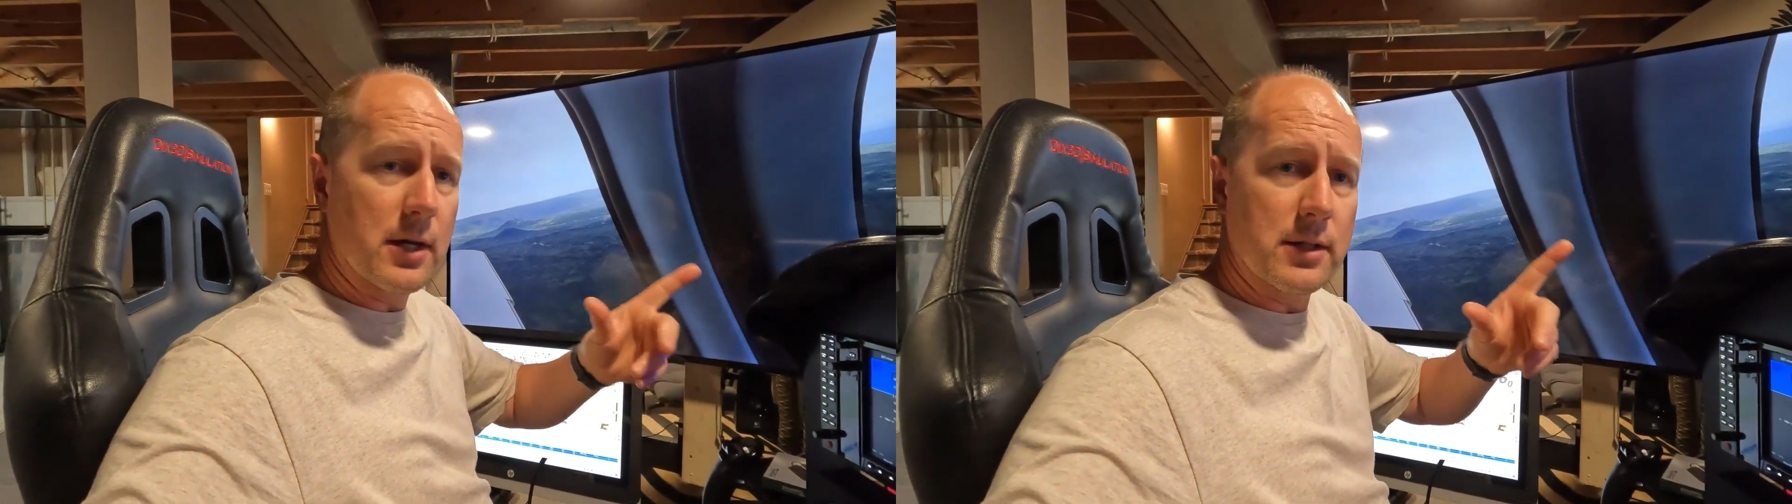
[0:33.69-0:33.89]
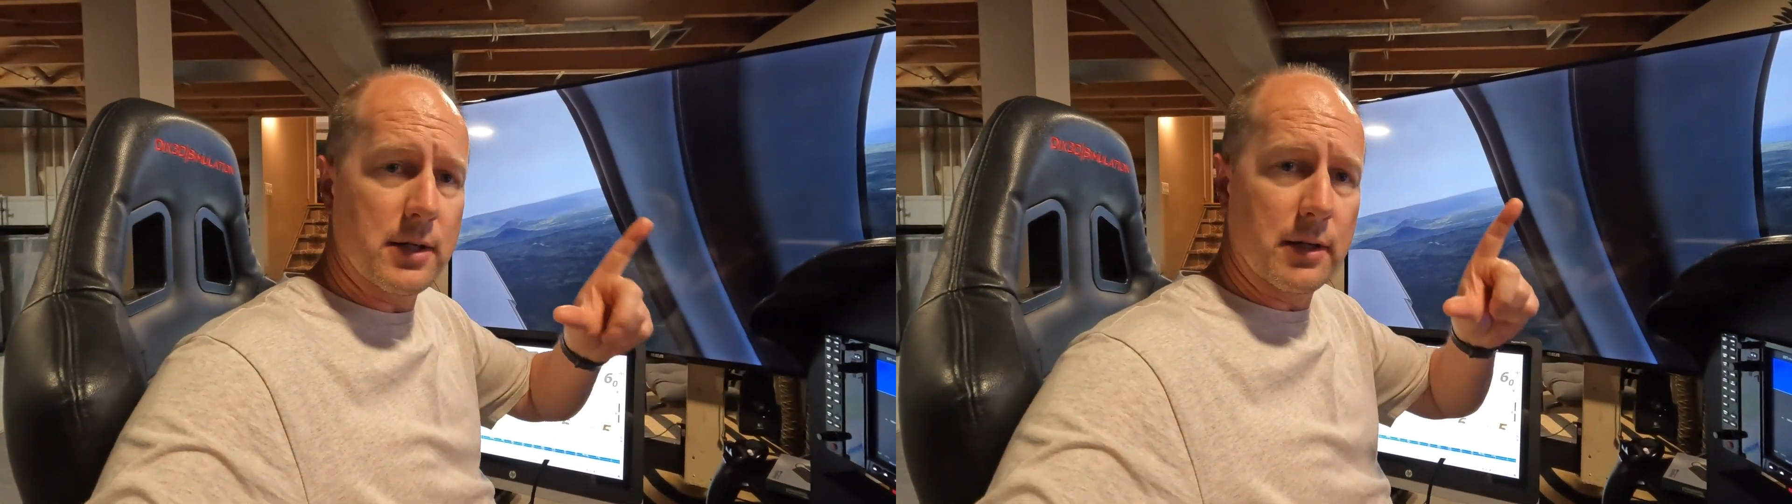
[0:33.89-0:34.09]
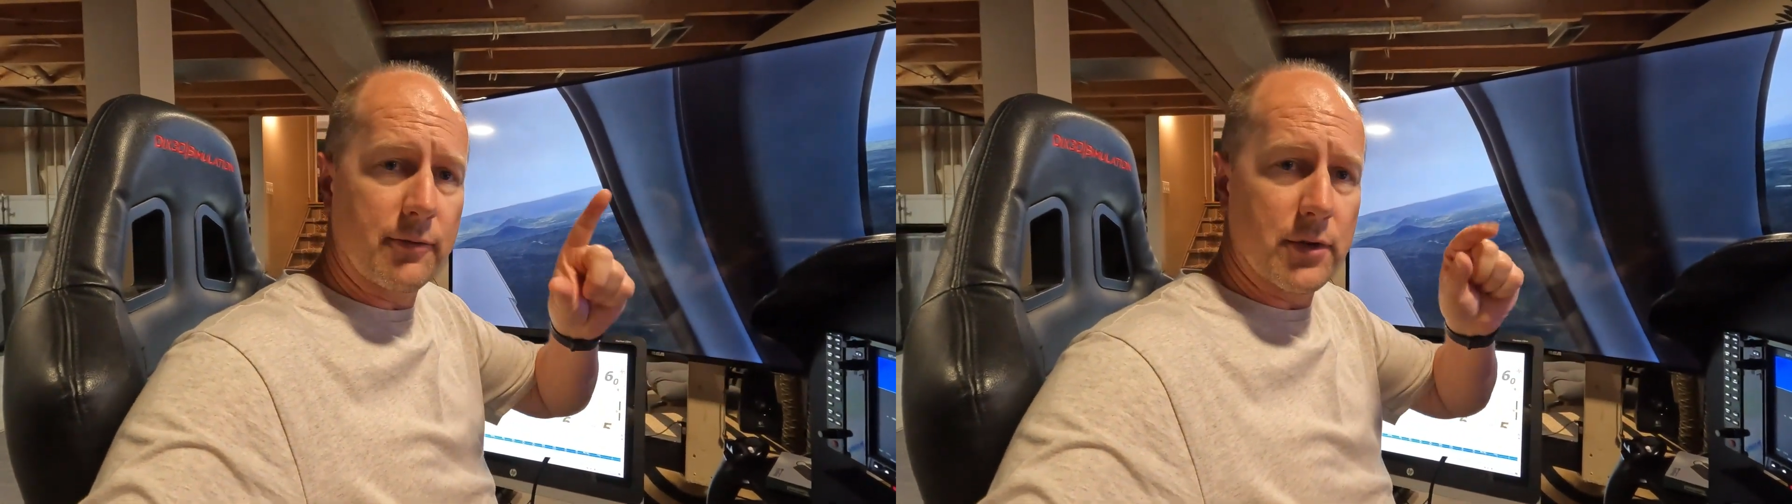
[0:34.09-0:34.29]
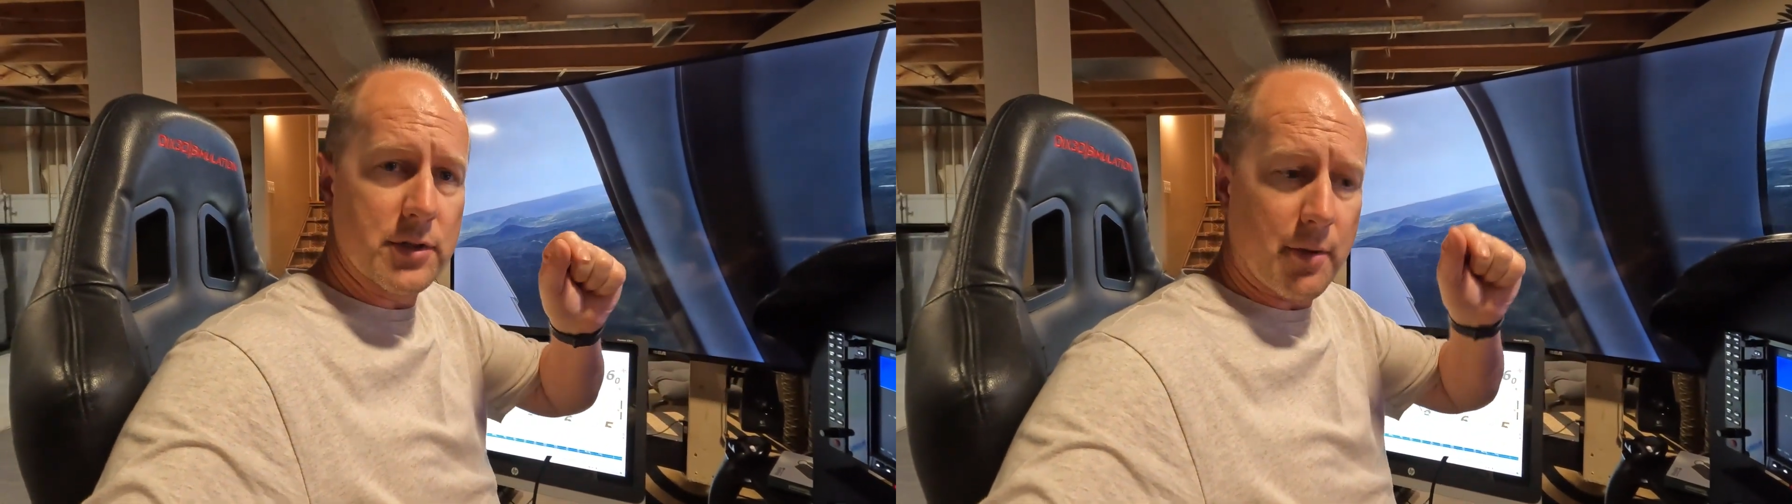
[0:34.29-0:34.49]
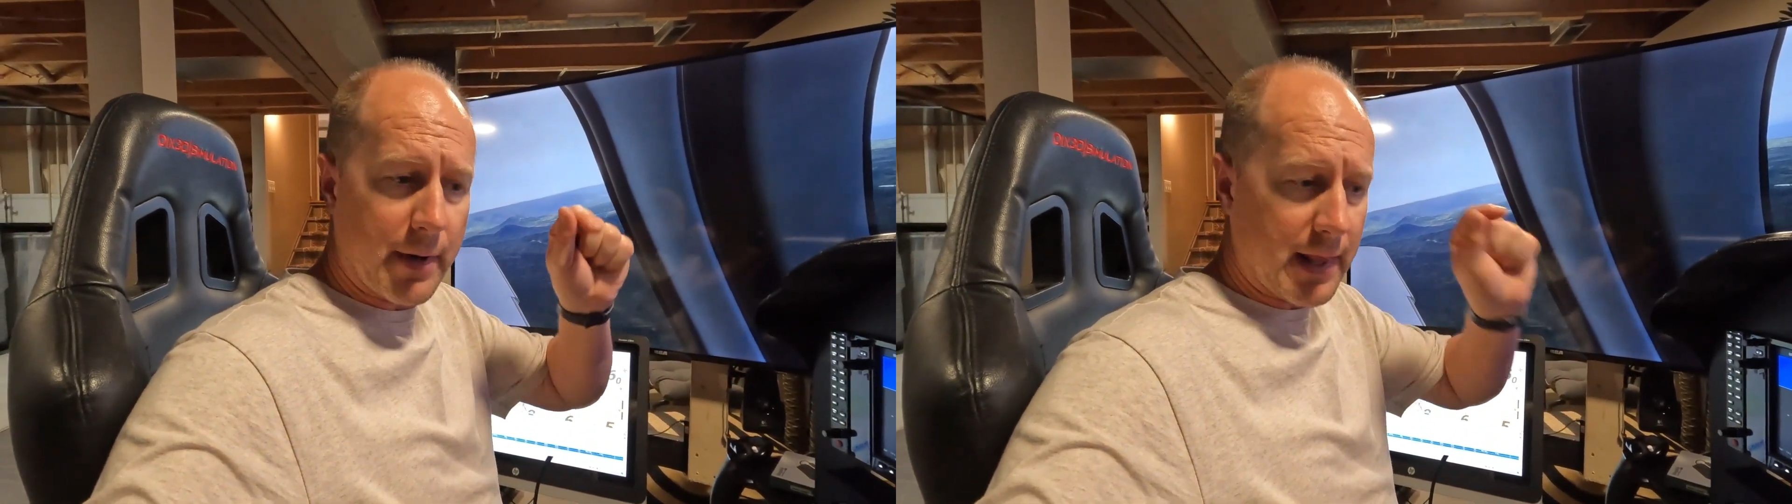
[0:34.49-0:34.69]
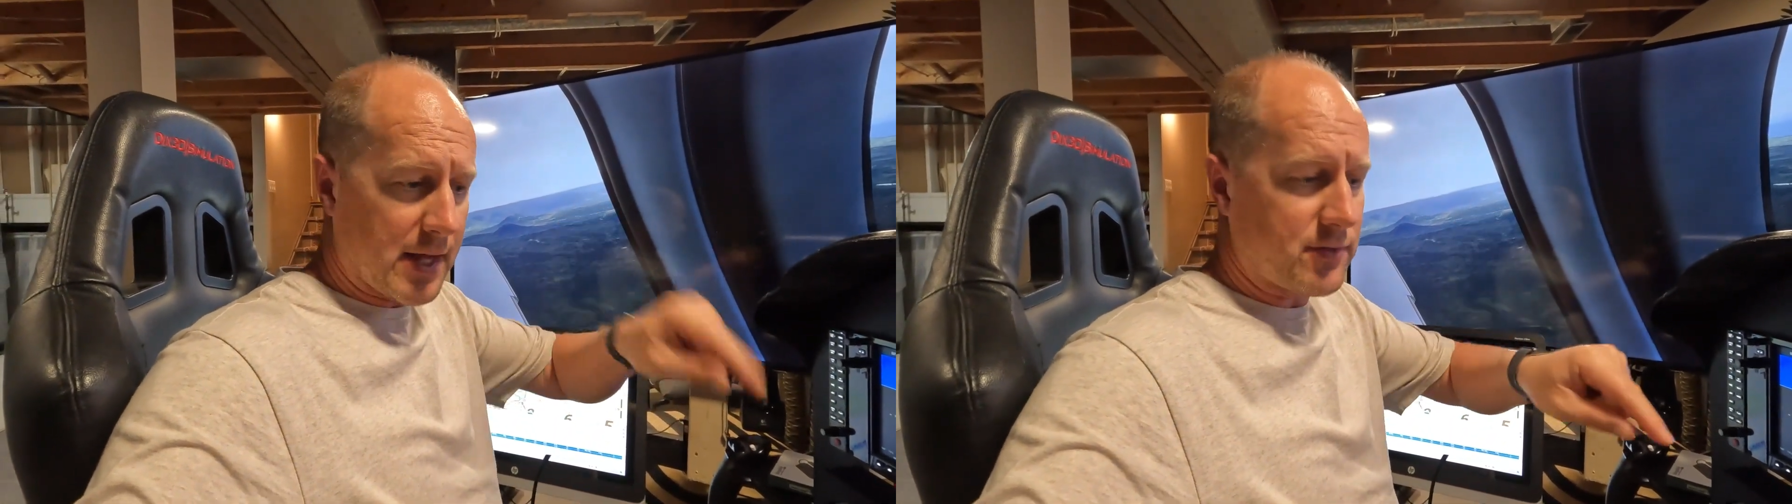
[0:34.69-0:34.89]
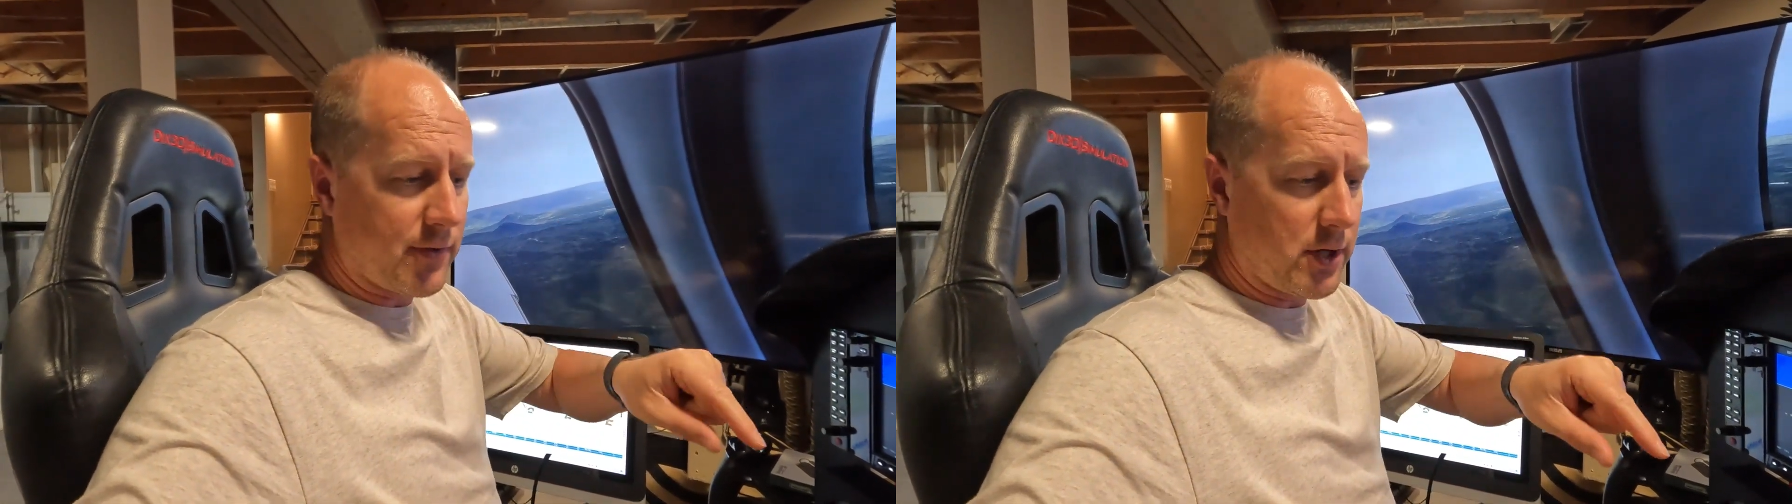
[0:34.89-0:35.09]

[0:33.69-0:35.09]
And uh, if you saw my last